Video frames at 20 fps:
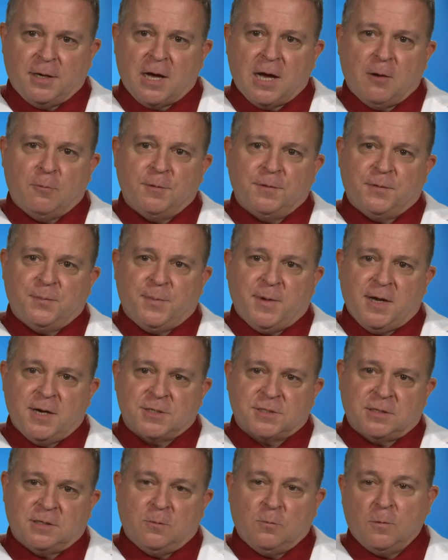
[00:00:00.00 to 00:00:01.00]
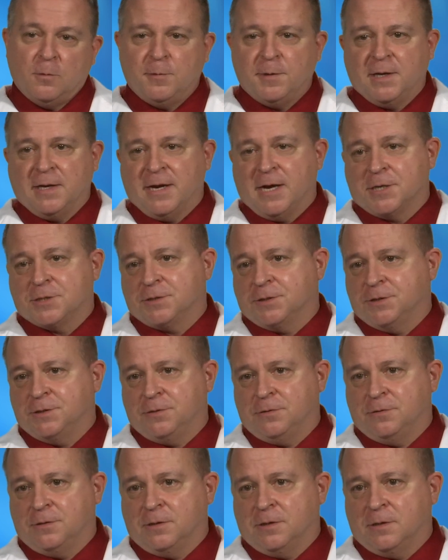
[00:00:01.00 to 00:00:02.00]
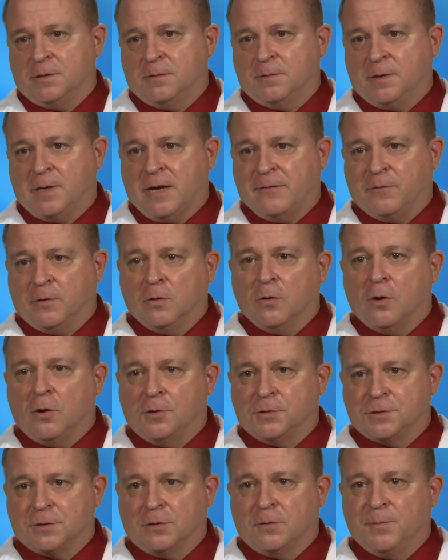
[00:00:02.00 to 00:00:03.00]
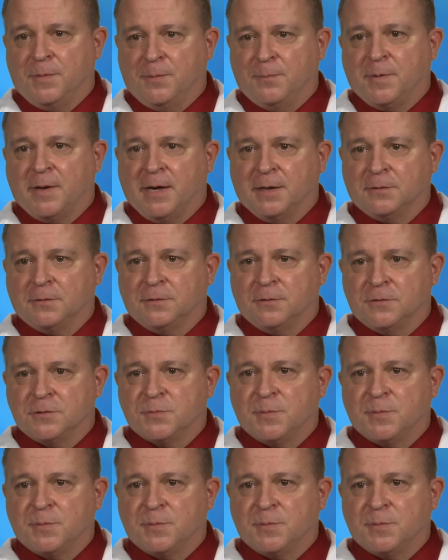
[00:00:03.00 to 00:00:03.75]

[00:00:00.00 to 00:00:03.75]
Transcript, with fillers: on with the patient and what we can actually do to have a long-term impact on those